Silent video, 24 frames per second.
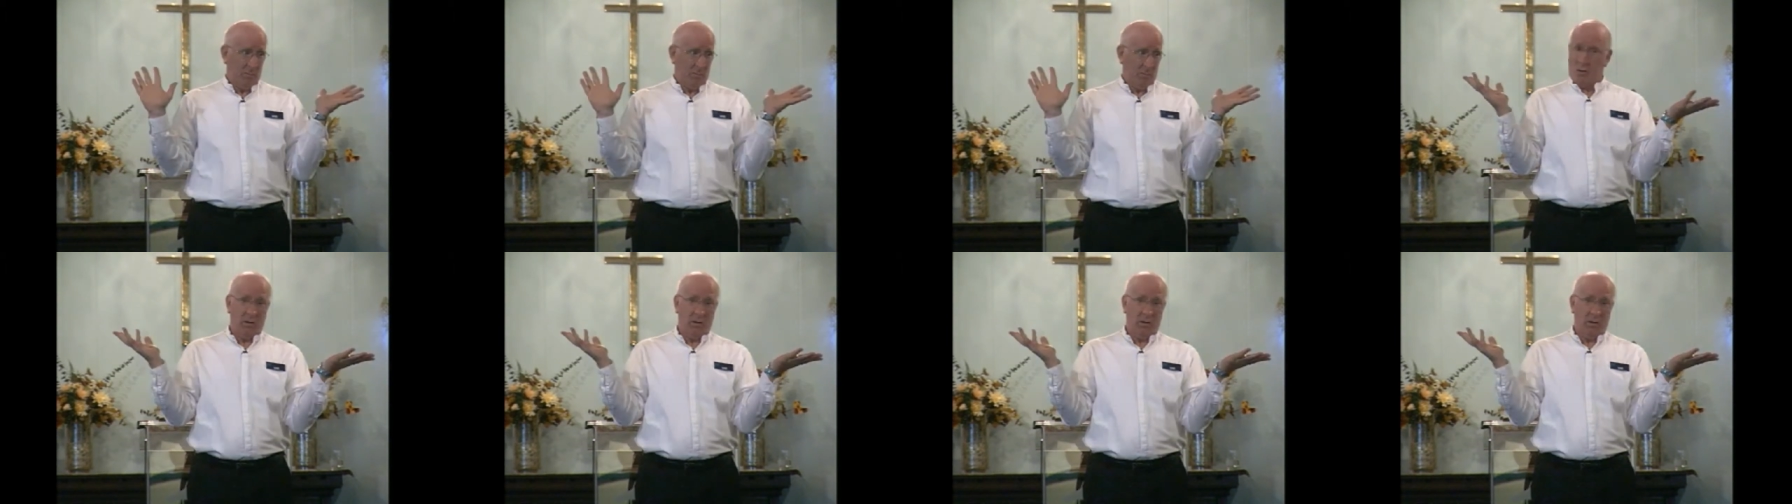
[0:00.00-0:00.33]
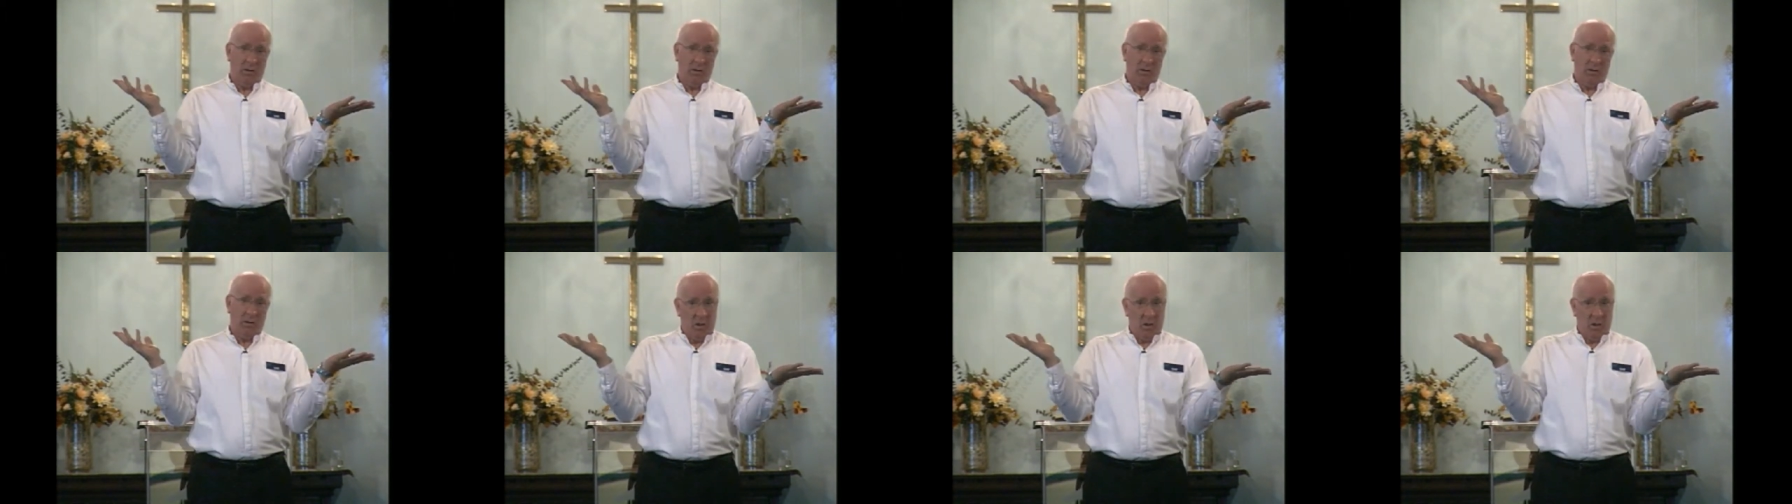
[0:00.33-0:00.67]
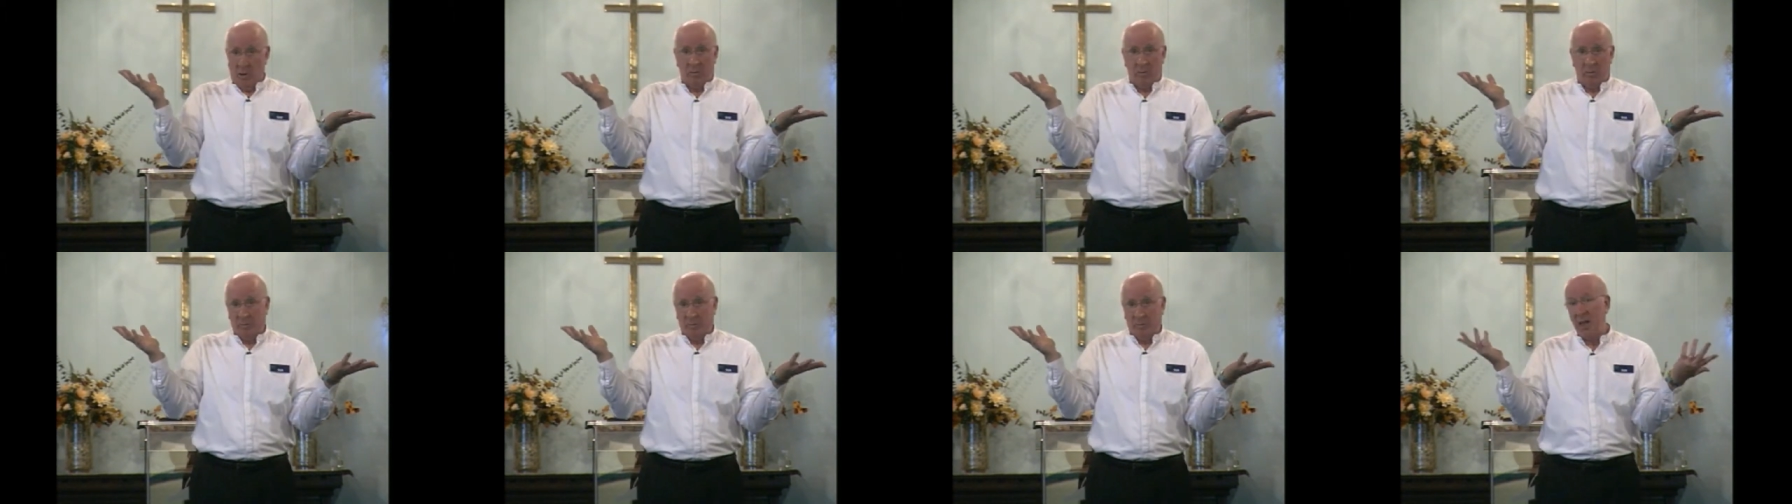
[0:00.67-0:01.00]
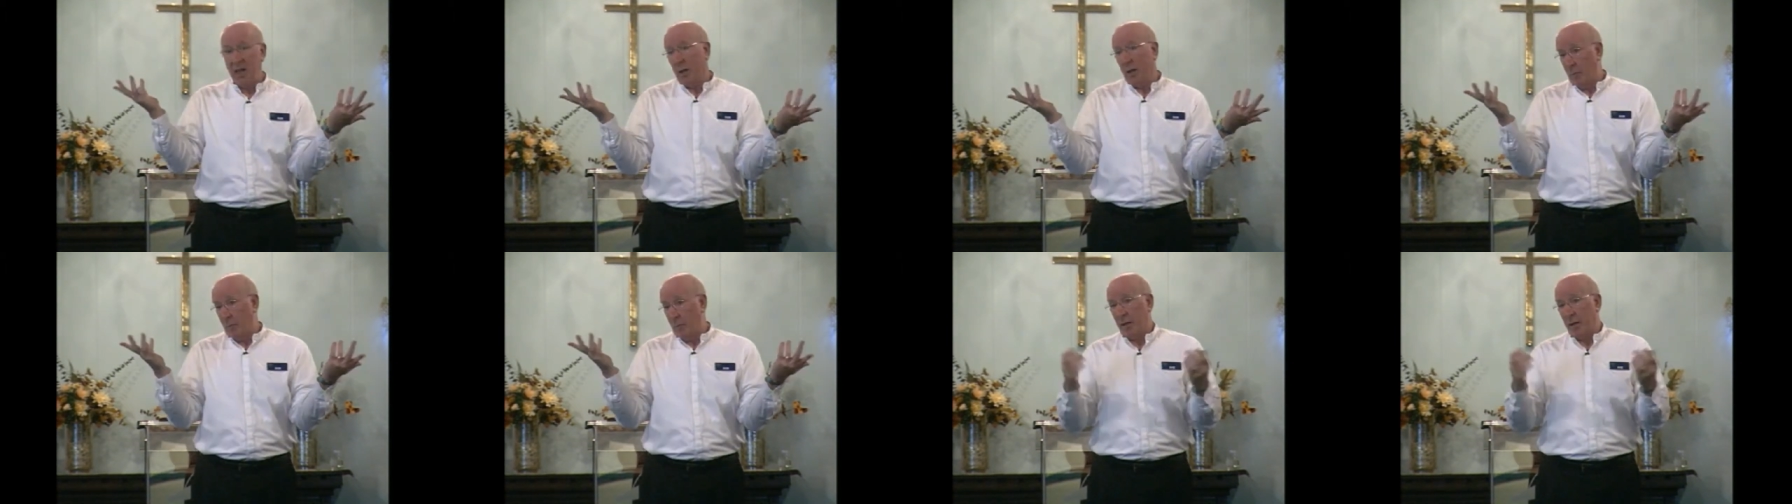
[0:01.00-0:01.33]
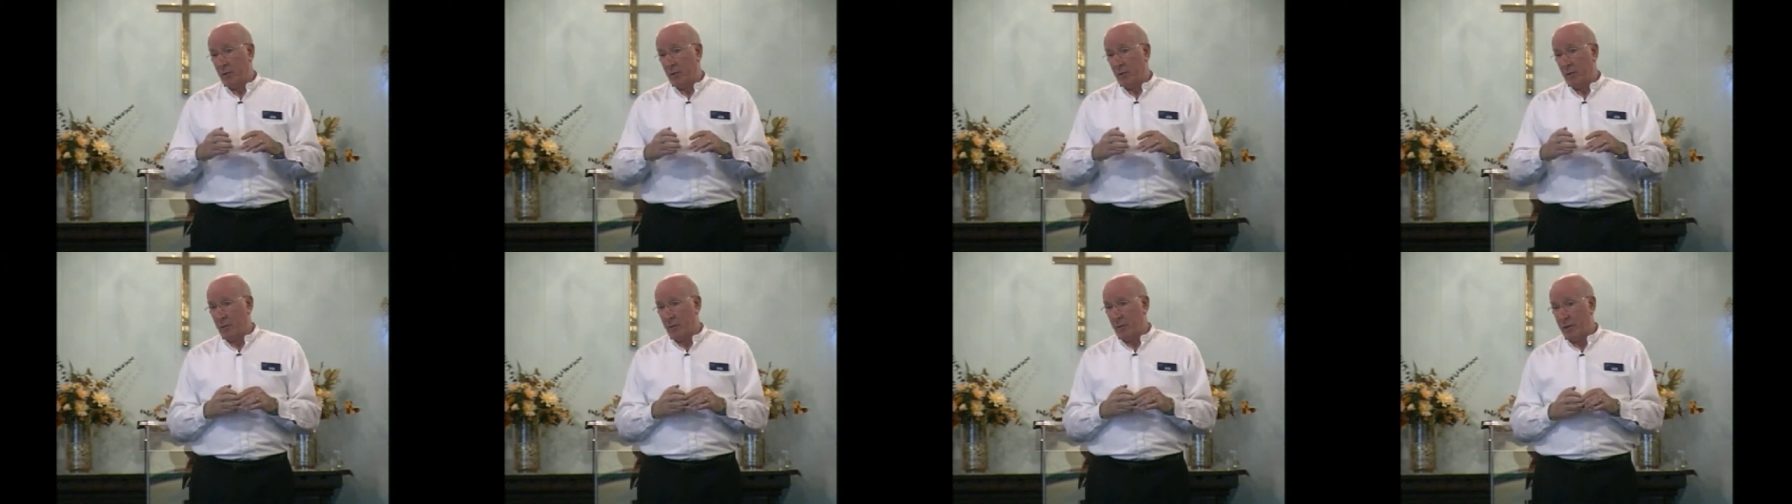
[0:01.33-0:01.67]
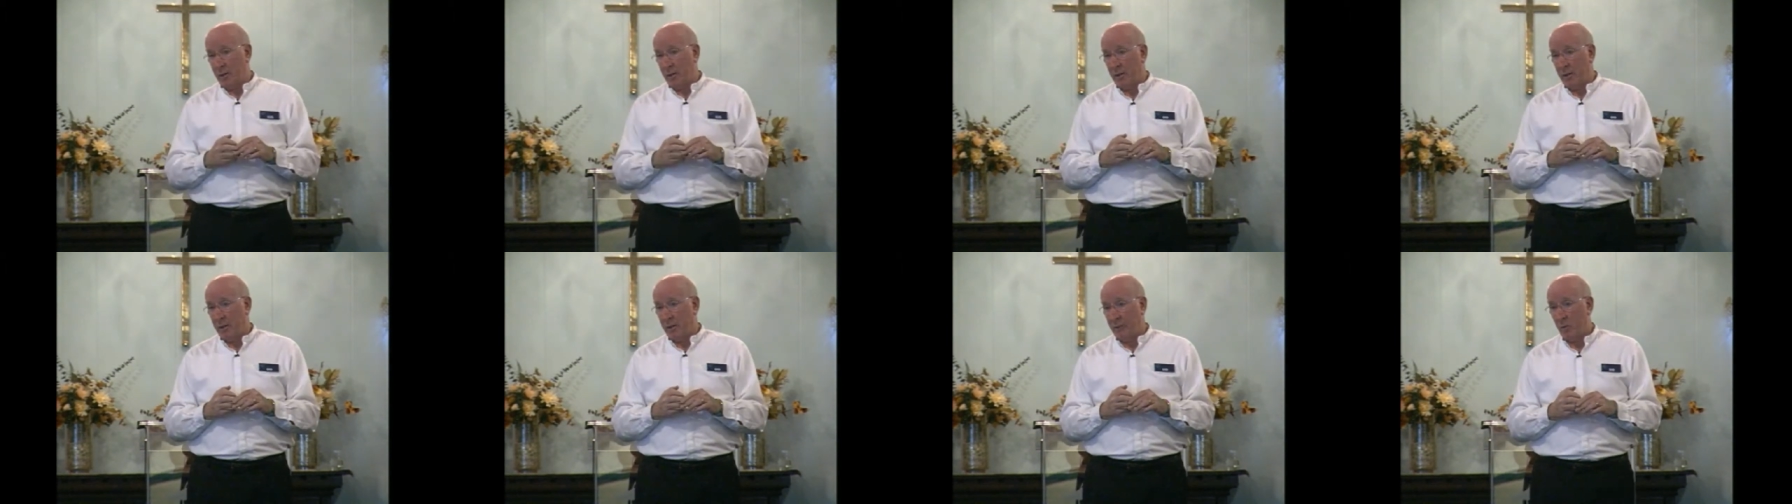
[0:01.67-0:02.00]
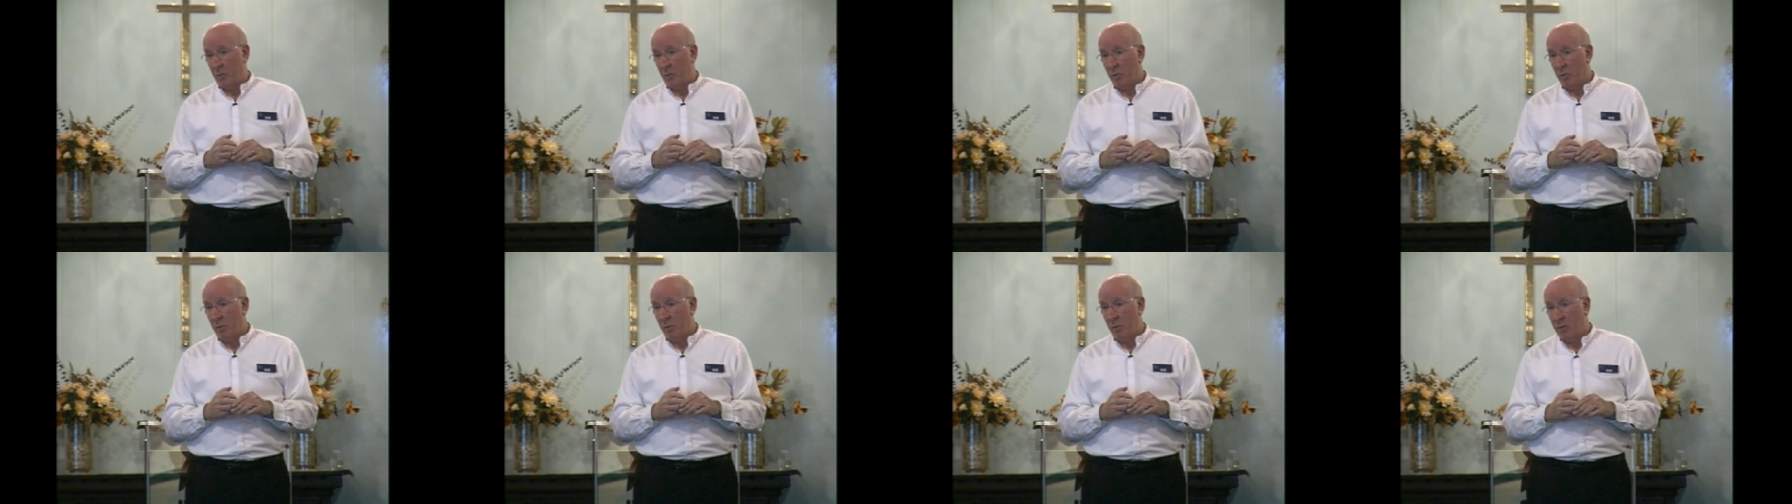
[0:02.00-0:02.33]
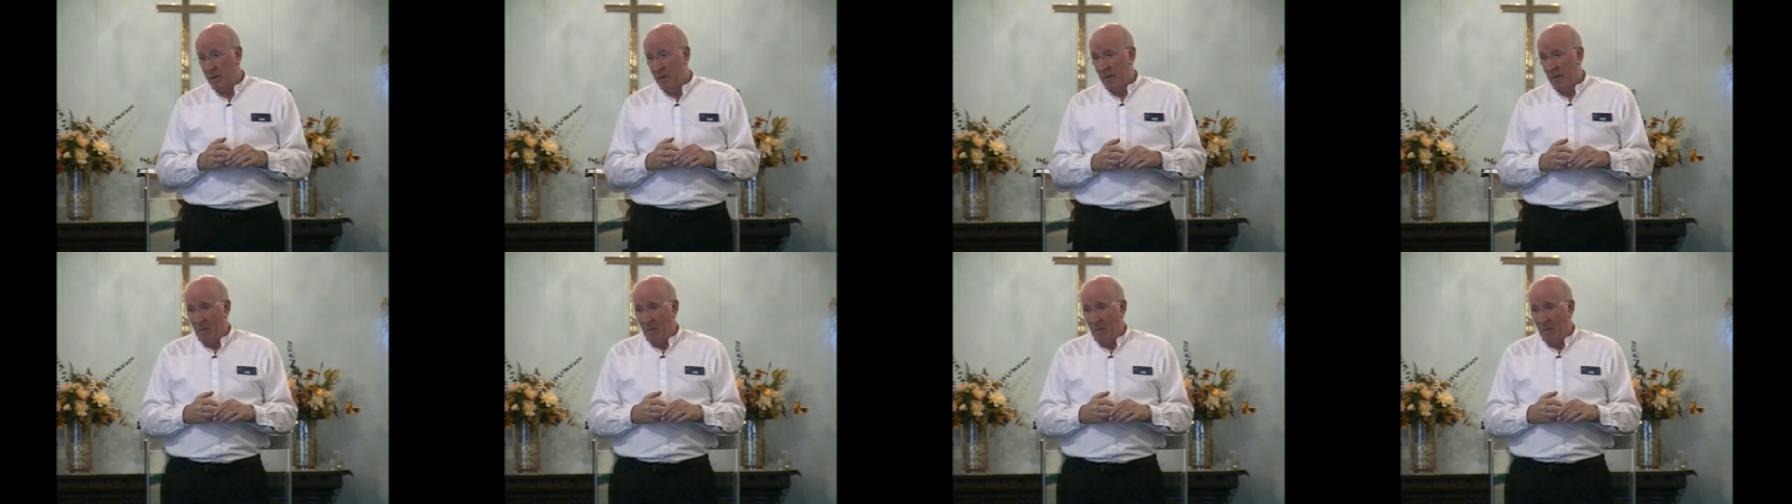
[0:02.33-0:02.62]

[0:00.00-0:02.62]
Just, think about it for a minute if you would.